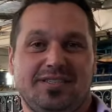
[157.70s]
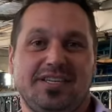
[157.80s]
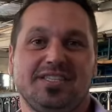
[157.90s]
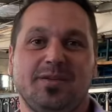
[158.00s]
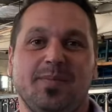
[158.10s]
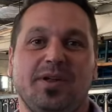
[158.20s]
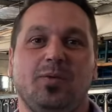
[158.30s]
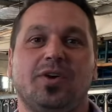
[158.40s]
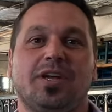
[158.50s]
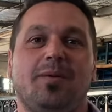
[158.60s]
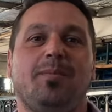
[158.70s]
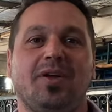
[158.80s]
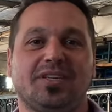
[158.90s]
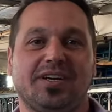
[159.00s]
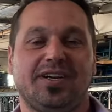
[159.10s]
Custom Metalwork on
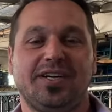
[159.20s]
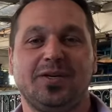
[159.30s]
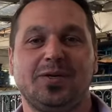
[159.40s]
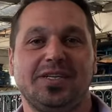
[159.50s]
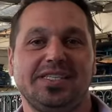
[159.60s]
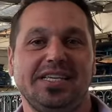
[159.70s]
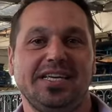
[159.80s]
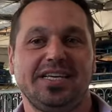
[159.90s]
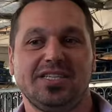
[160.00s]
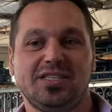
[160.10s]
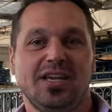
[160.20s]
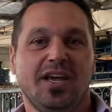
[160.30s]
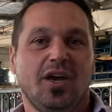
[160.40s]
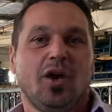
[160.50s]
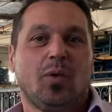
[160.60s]
Baltic Iron Doors is
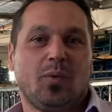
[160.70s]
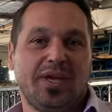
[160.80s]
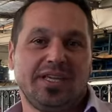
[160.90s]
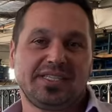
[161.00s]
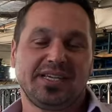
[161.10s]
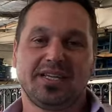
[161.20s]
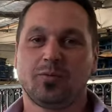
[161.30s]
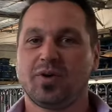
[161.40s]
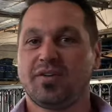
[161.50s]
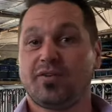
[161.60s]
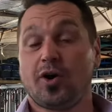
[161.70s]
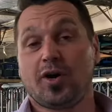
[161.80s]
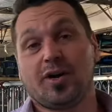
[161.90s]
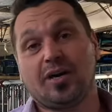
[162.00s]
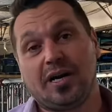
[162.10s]
we send one of
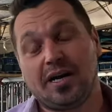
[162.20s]
our